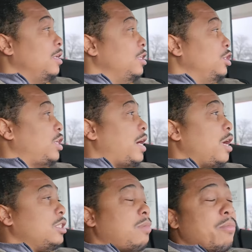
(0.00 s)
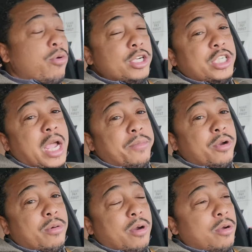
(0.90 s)
Shout out to my boy Jap
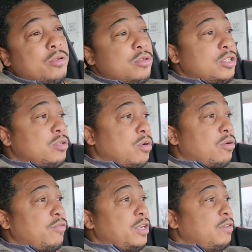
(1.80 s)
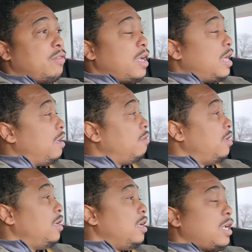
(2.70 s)
Euro, Swole 55,
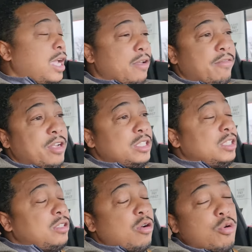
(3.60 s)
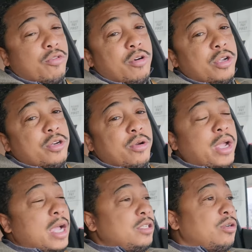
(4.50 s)
Catfish, and Soulful. You know,
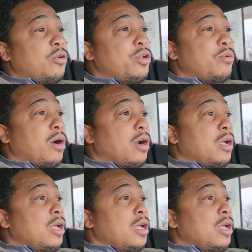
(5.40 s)
guys, you know who you are.